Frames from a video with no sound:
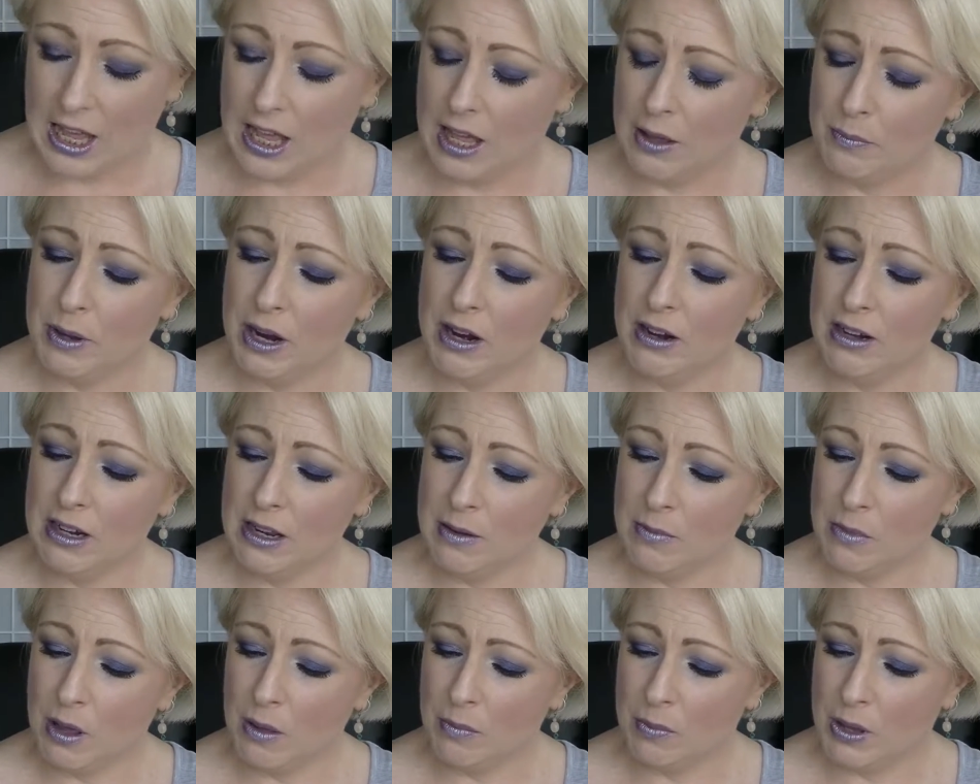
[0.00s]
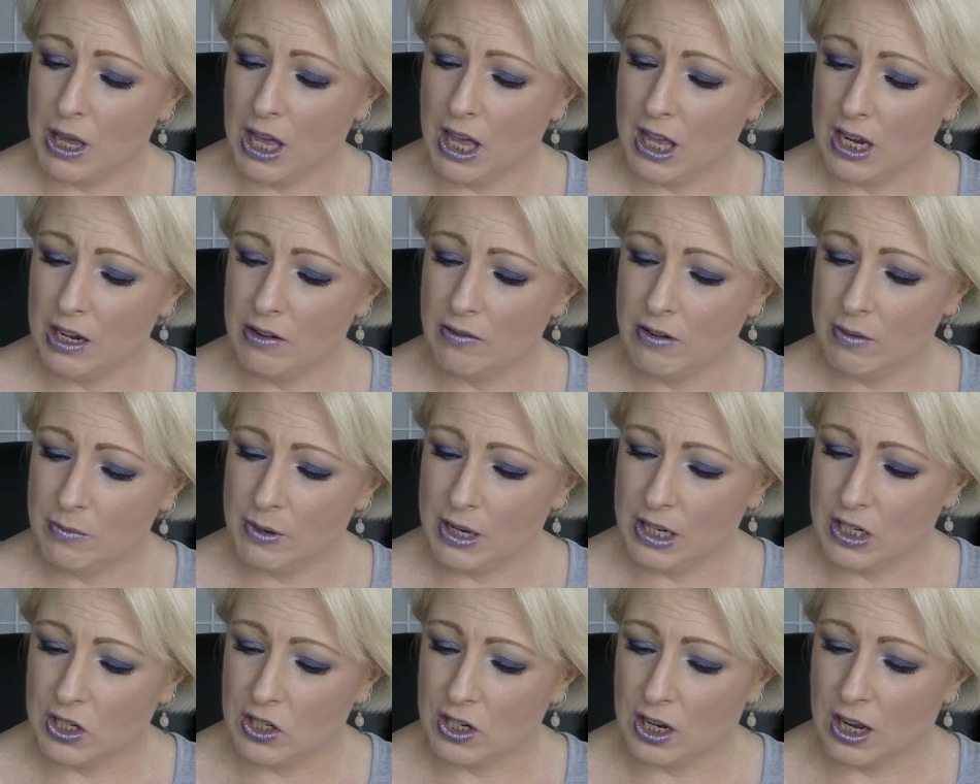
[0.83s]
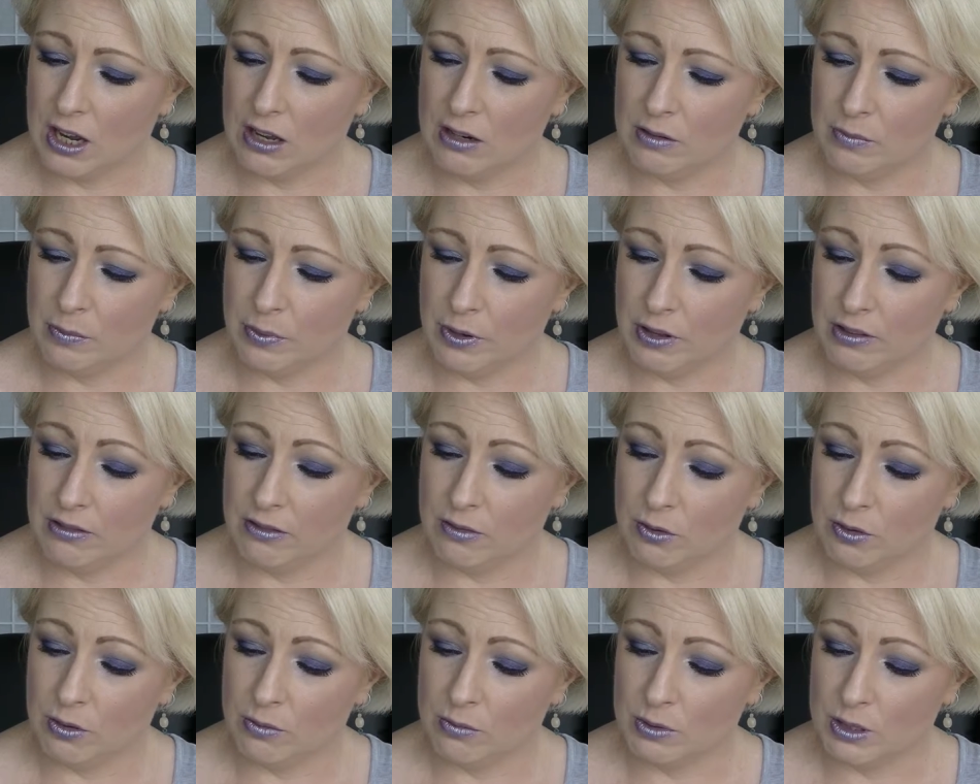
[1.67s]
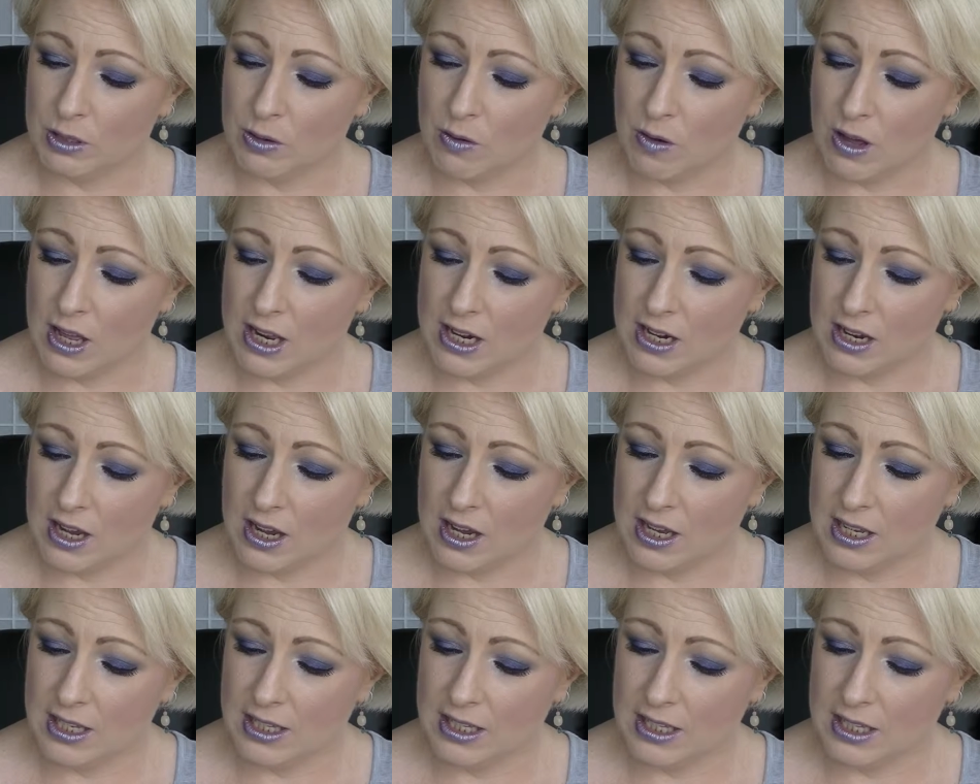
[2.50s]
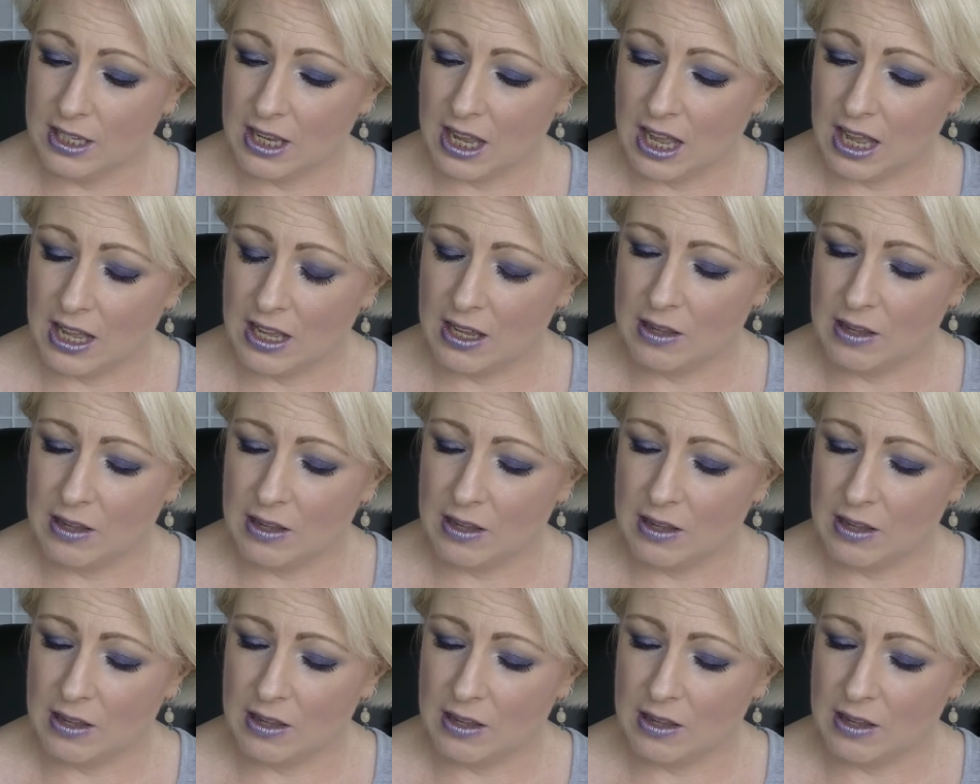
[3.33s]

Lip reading: Apparently my partner and my child both thought it was quite nice,